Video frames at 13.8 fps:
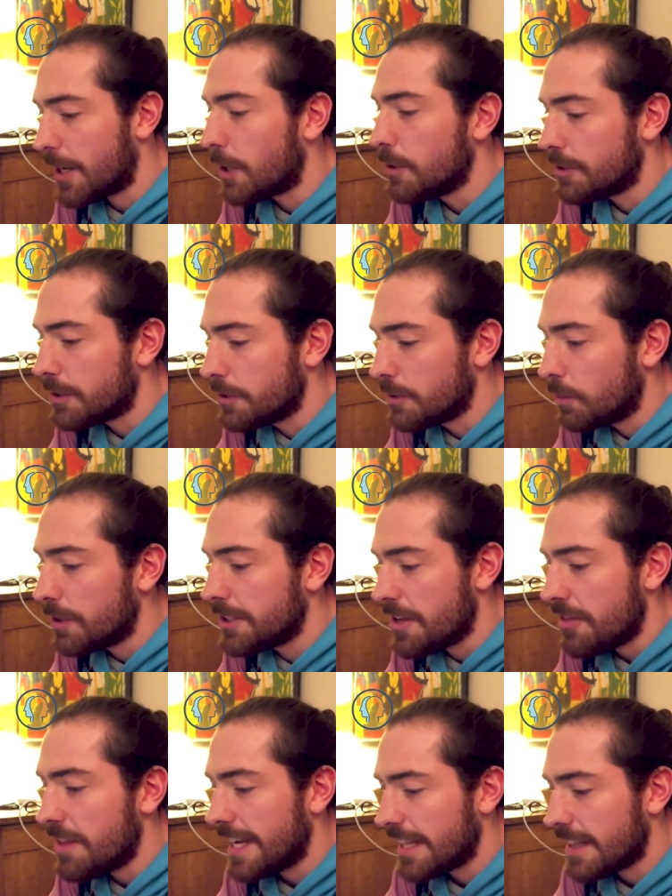kind of go to? What's
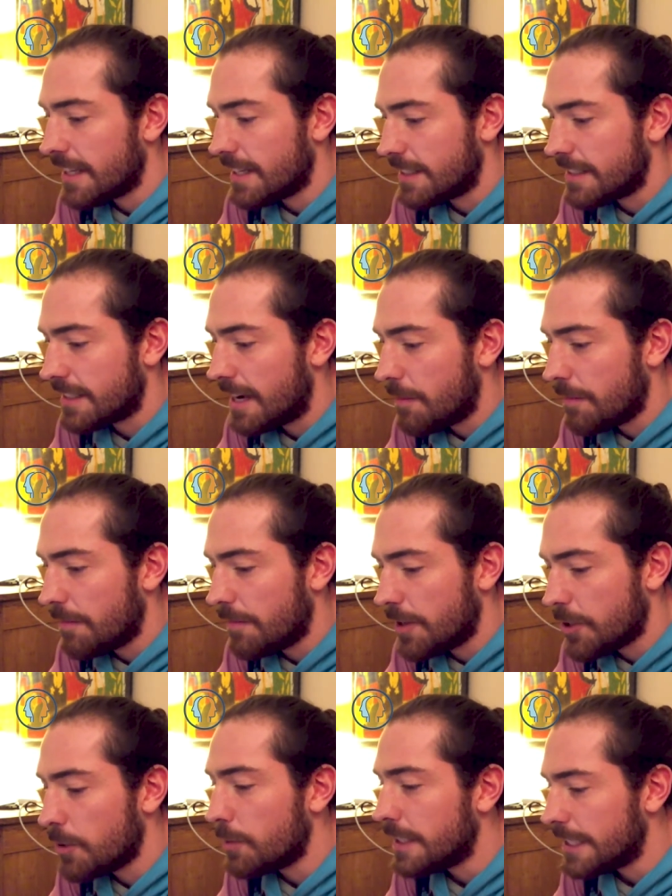your thing that um
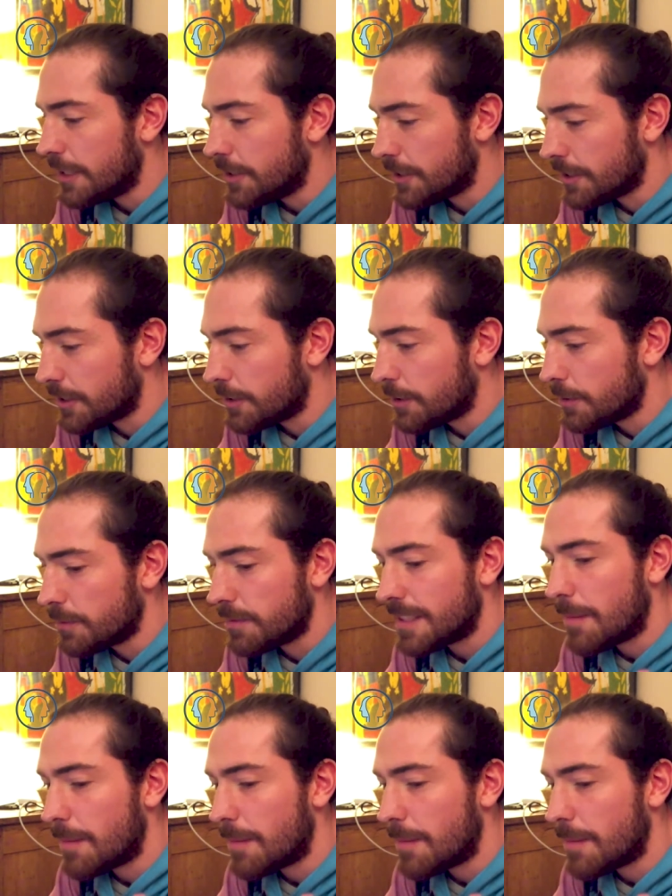that you really use as a tool?